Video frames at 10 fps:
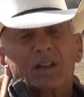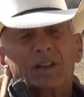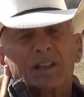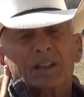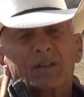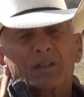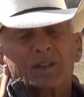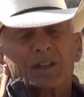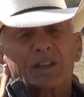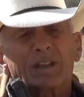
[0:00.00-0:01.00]
I think that was
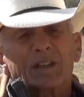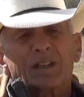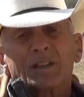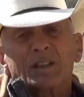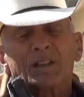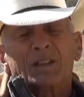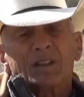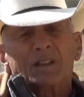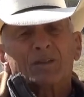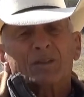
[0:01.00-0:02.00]
in
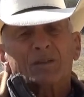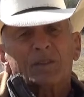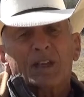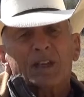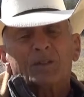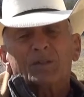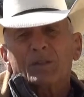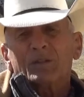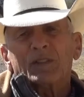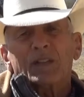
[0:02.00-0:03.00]
1958 or
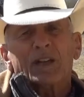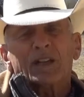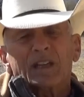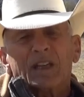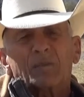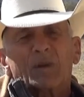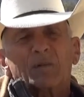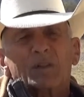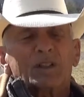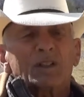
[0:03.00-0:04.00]
59. I can't
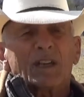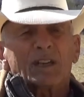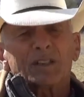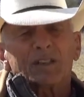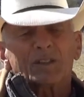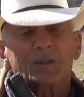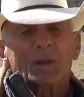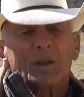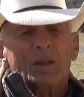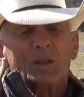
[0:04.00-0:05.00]
remember exactly. So
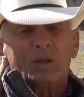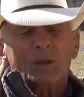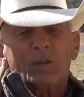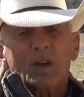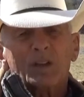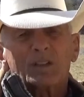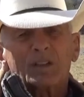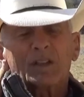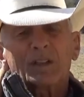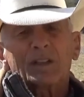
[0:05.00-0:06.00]
we've
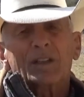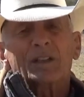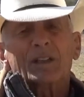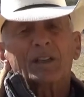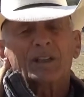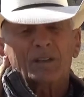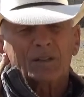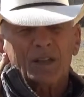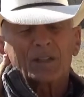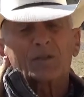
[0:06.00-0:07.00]
lost, and then the
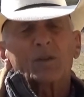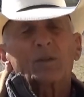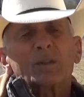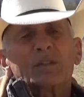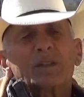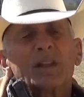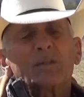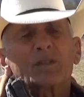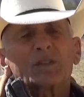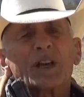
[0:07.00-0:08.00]
next foreman's
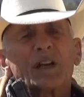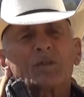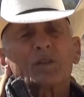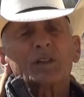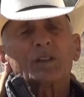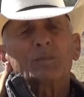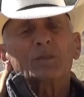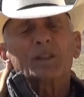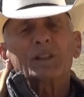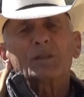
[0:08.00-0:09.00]
name was Don
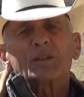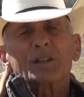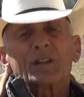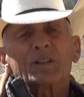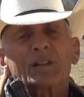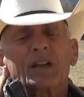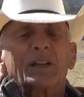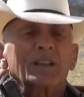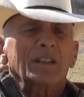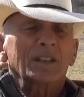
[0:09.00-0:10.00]
Williams, and he was another guy,
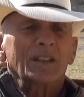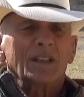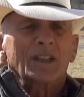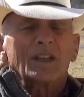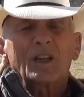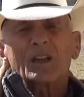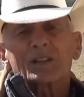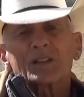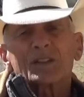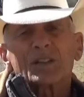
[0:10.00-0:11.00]
and he
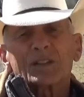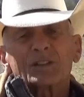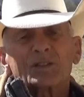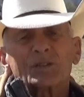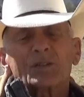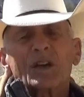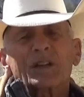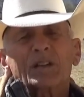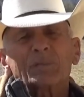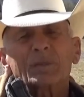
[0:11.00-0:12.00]
lost a son who
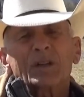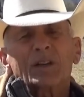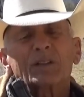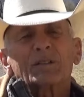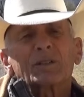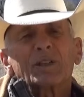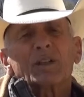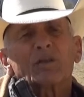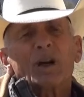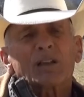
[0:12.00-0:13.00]
drowned up in our
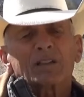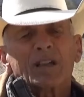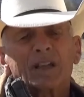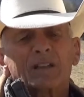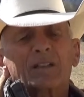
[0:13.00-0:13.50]
rock tank.